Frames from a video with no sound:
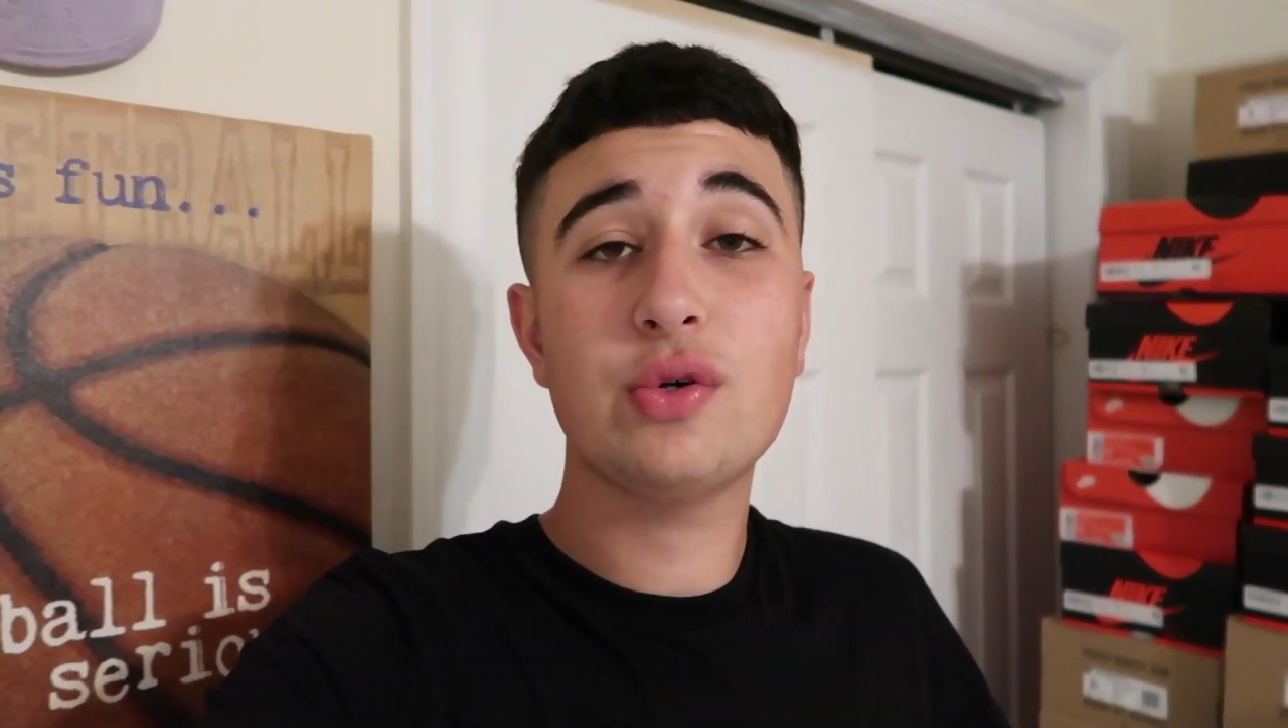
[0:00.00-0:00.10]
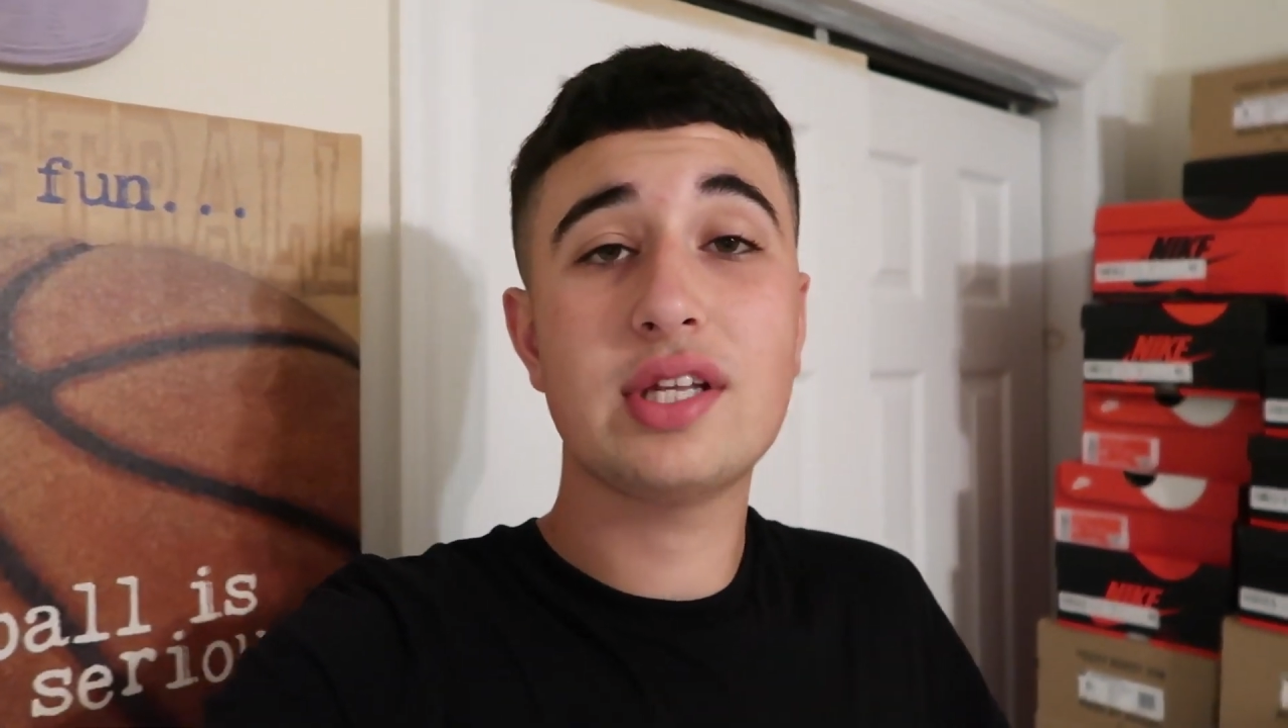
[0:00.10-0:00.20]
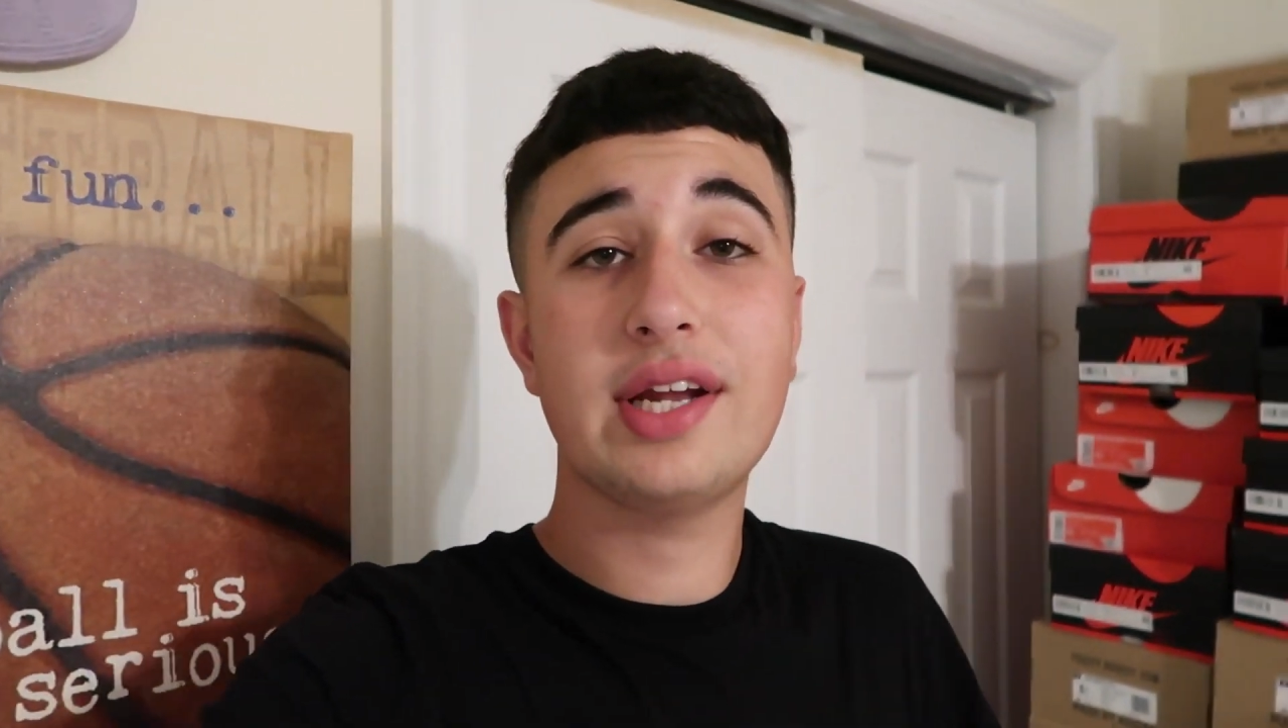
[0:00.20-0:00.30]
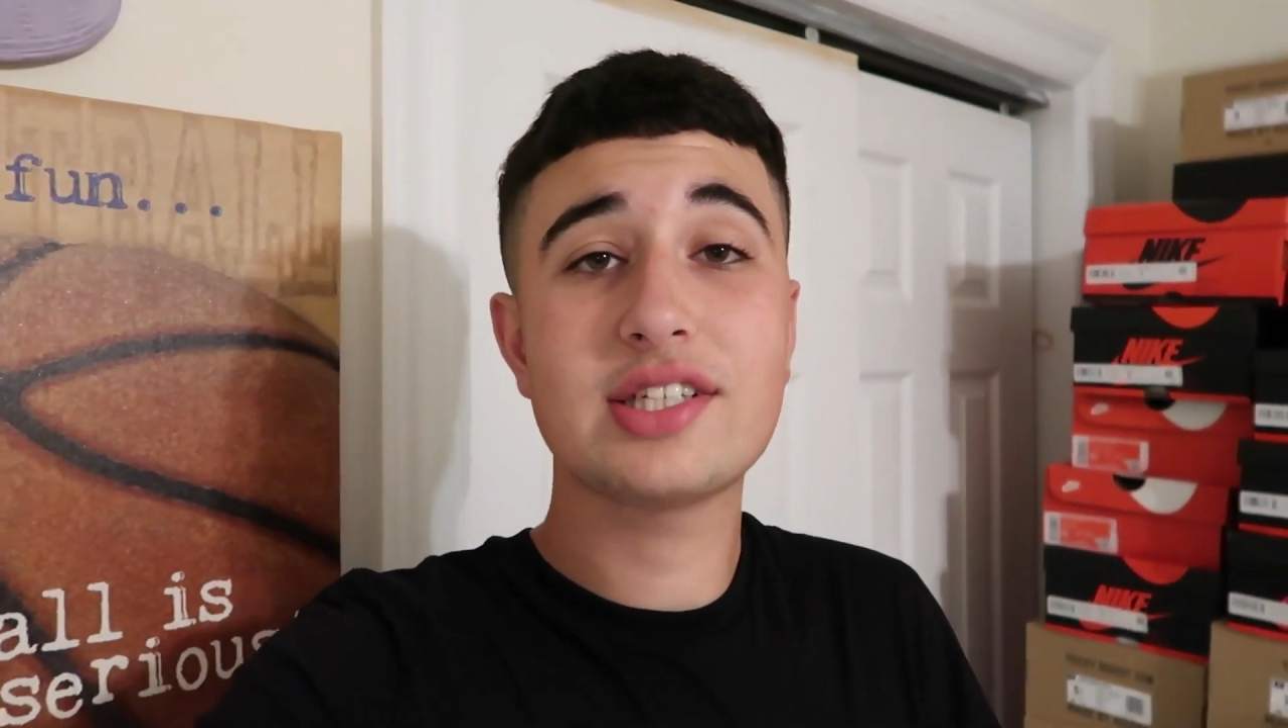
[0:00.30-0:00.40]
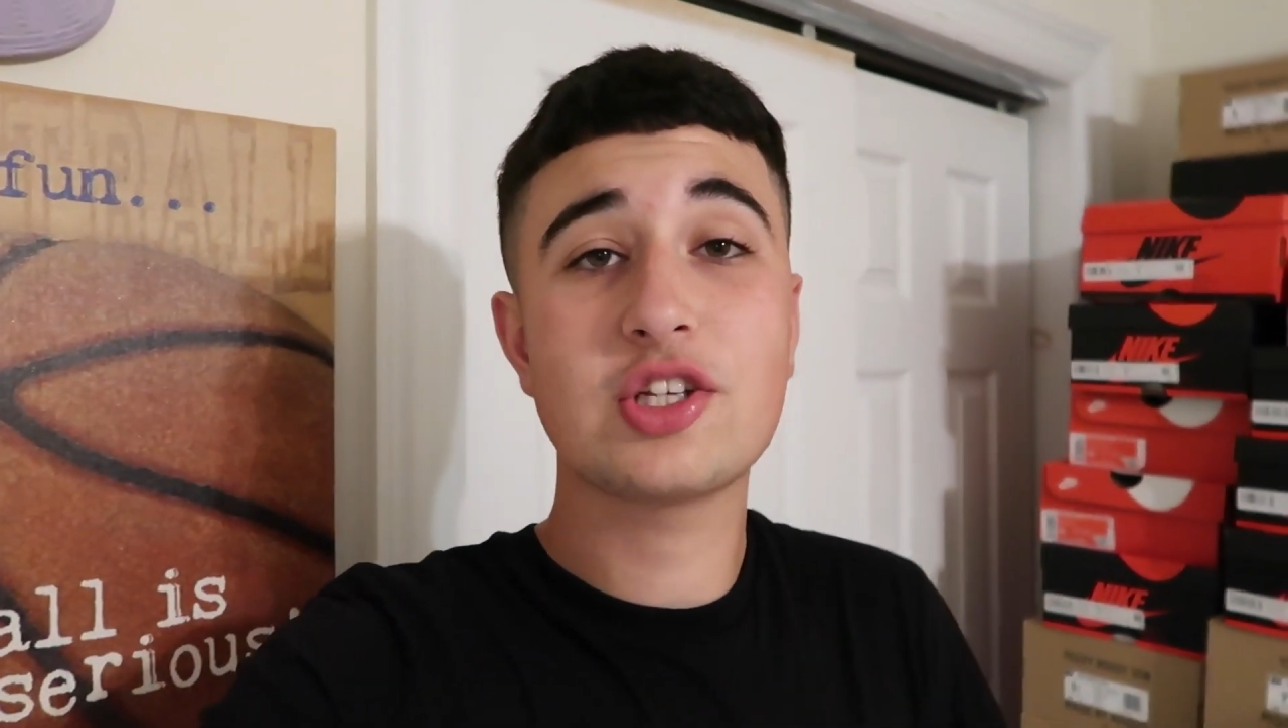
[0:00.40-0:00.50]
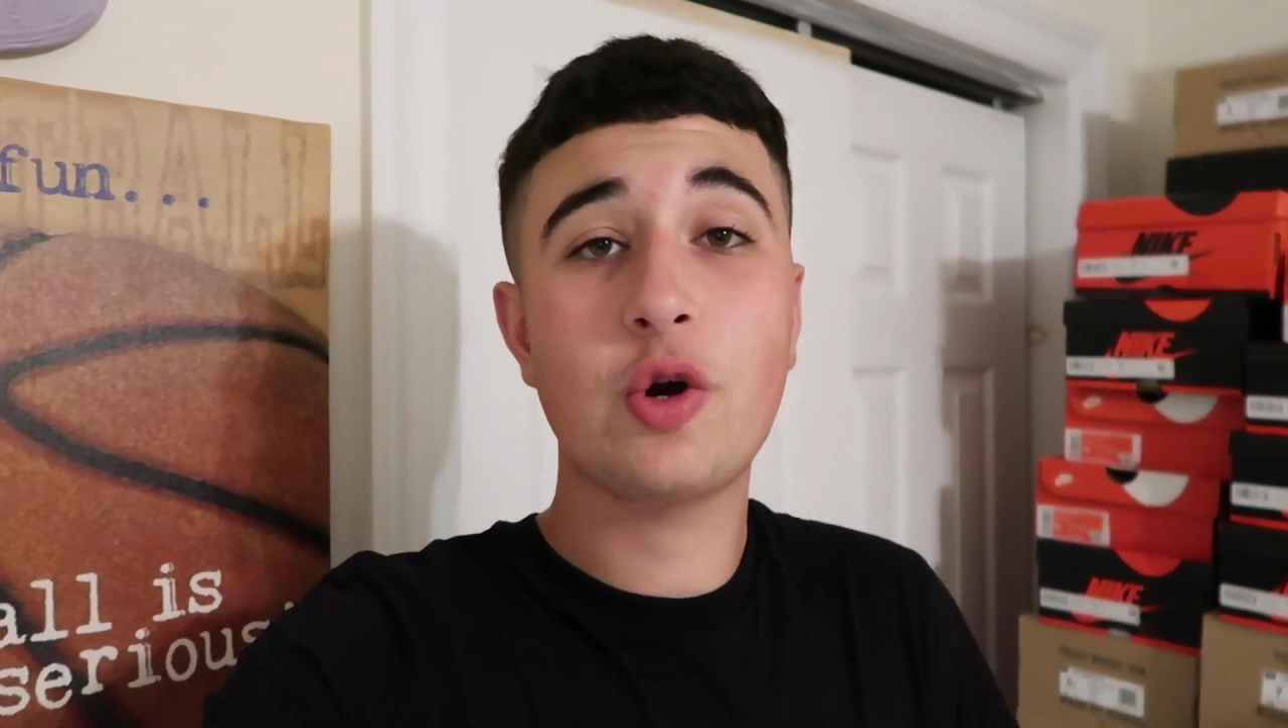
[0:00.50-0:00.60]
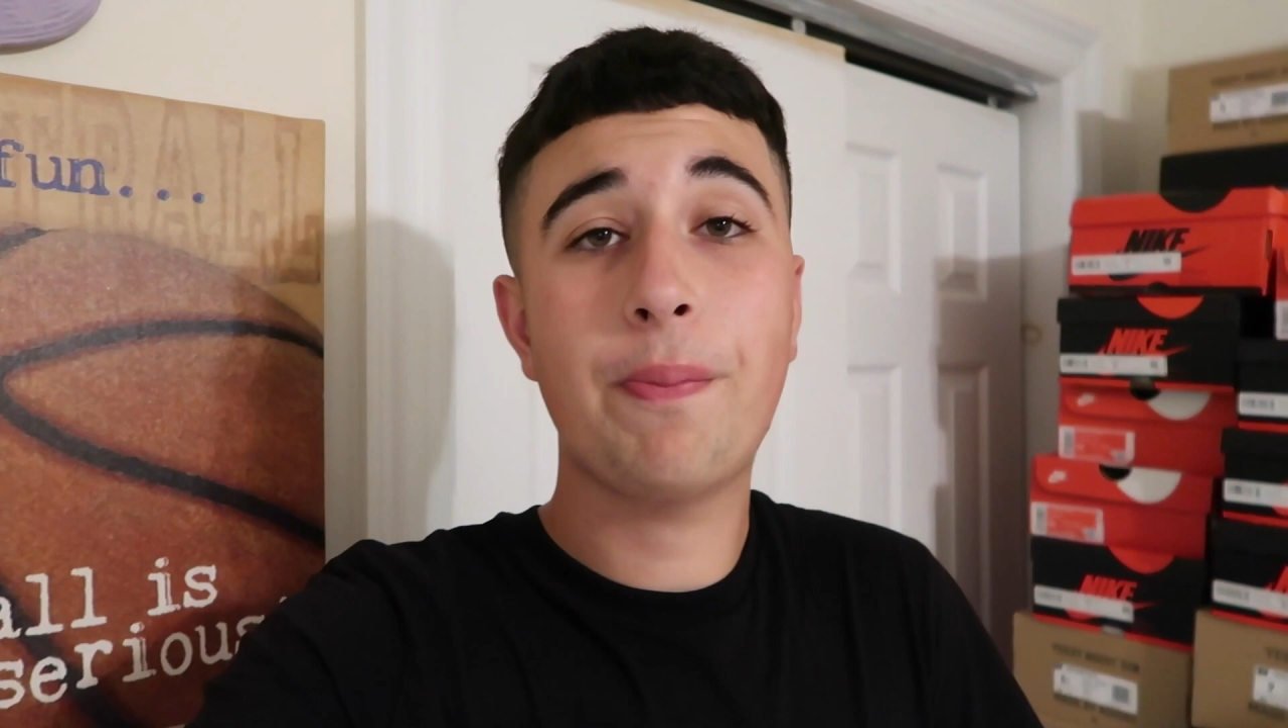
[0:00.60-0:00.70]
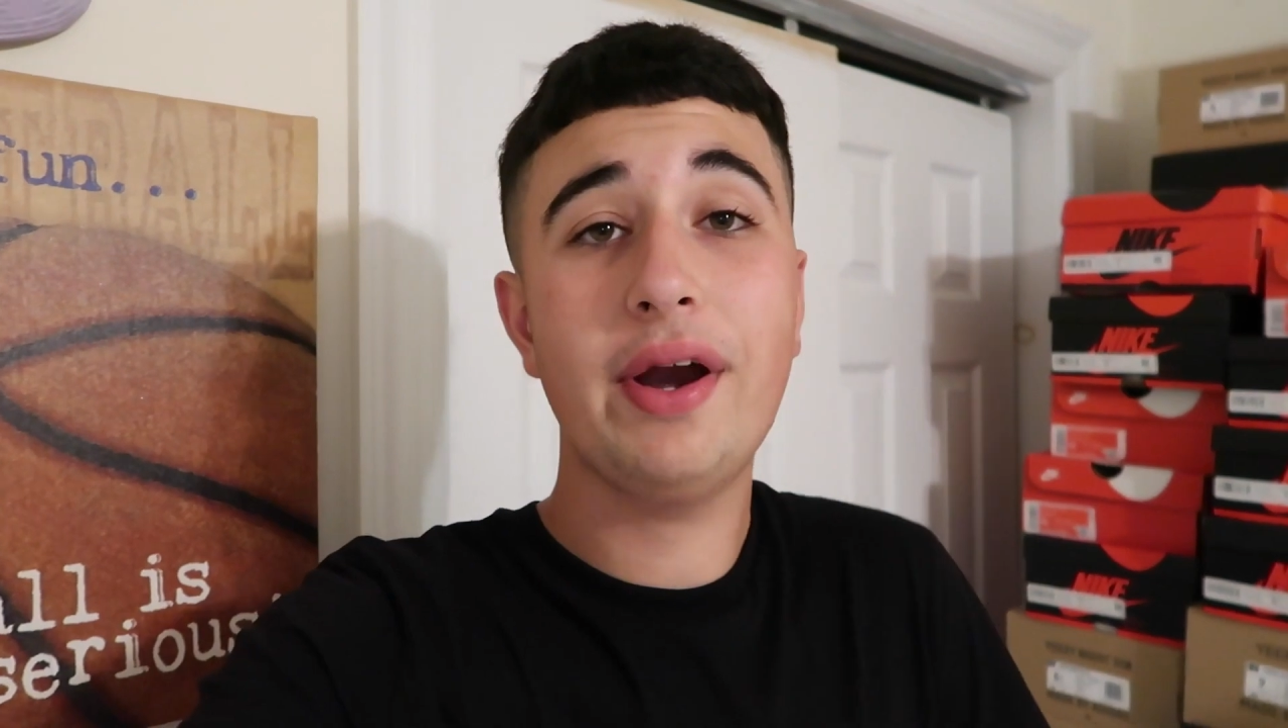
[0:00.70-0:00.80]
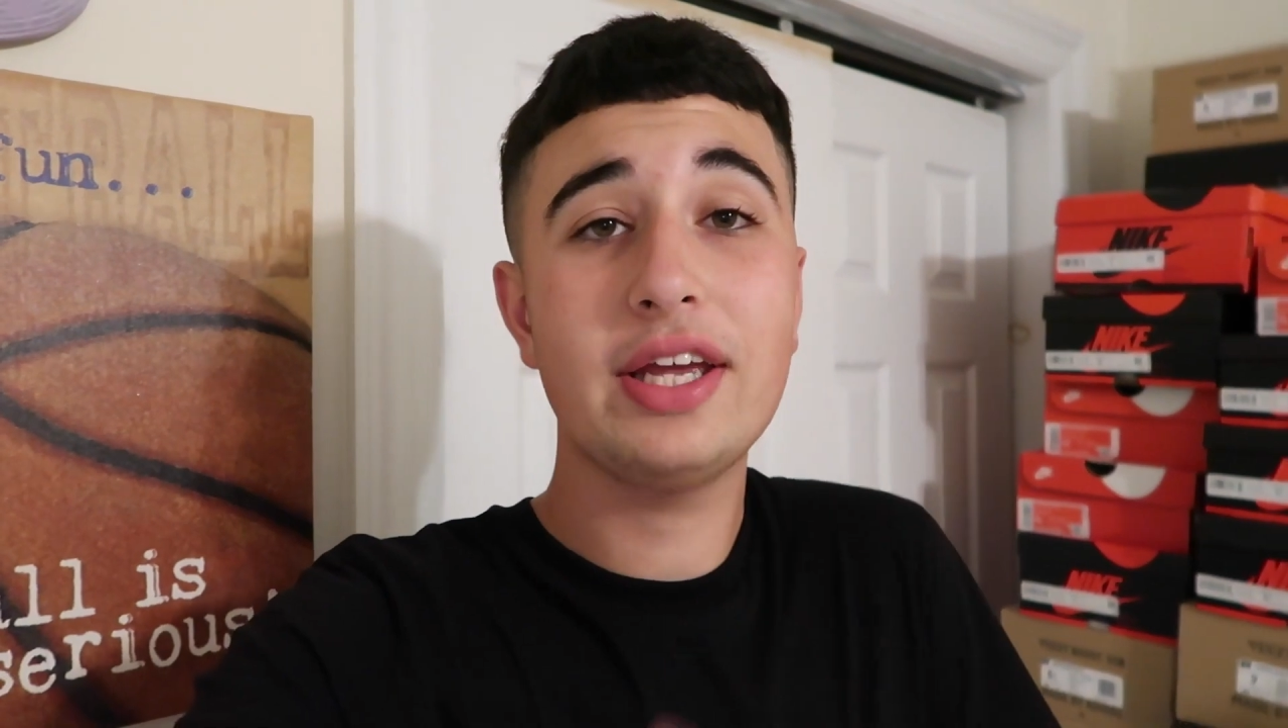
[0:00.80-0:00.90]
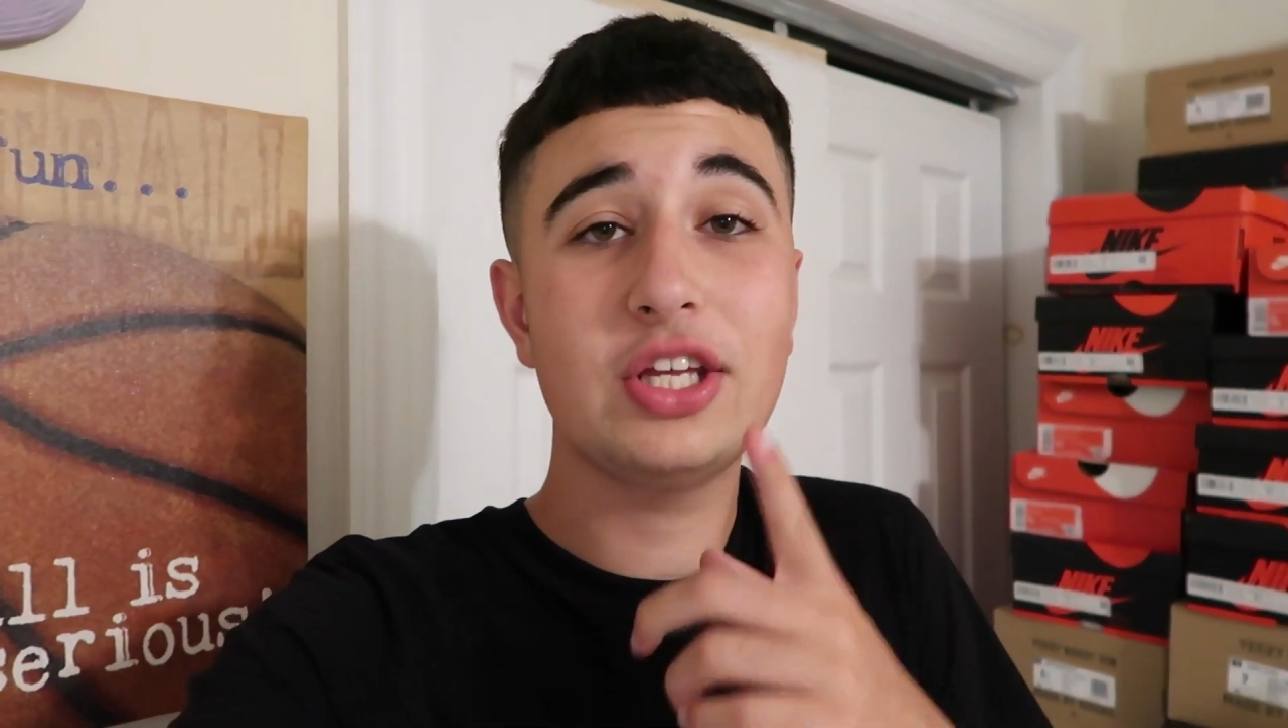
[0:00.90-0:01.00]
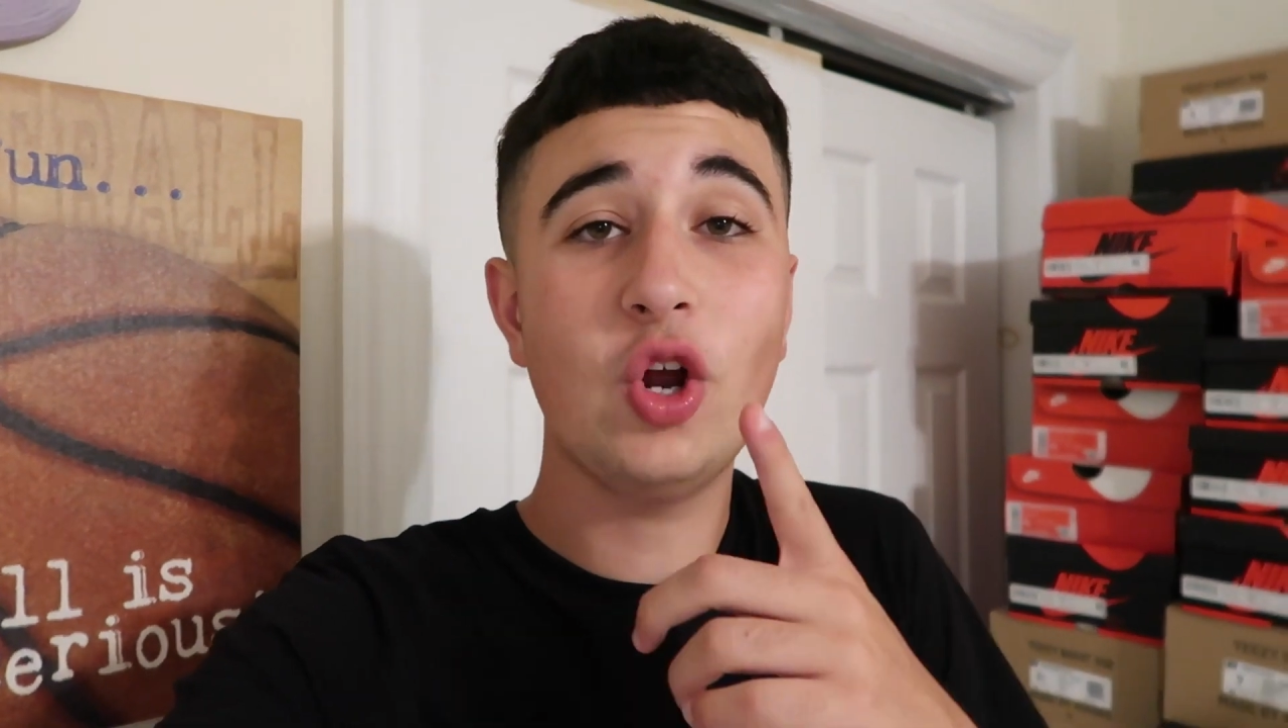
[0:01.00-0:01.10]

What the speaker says: with a nice little prank,